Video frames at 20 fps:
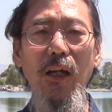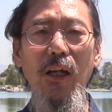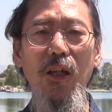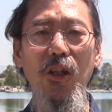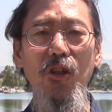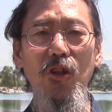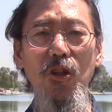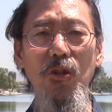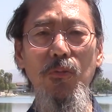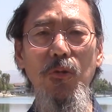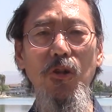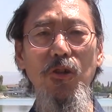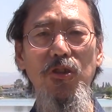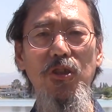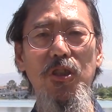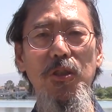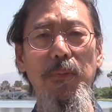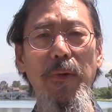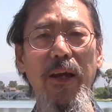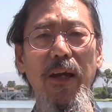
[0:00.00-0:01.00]

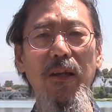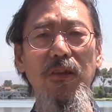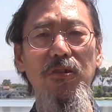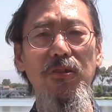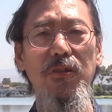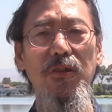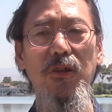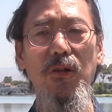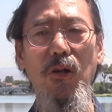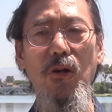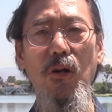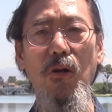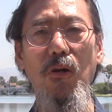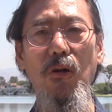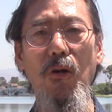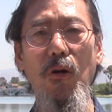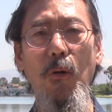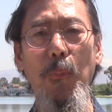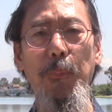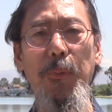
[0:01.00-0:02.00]
Numerous debates,
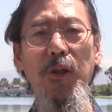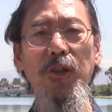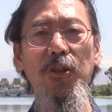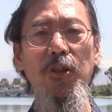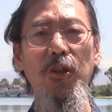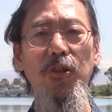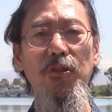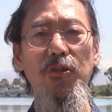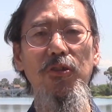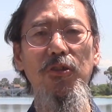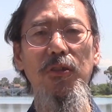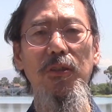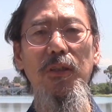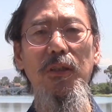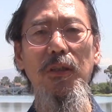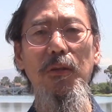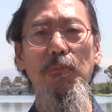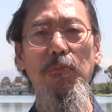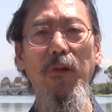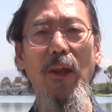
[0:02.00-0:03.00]
opinions,
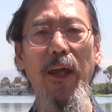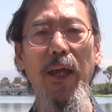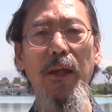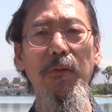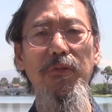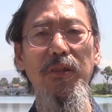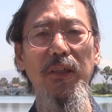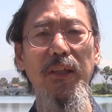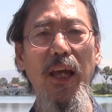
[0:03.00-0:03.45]
blames and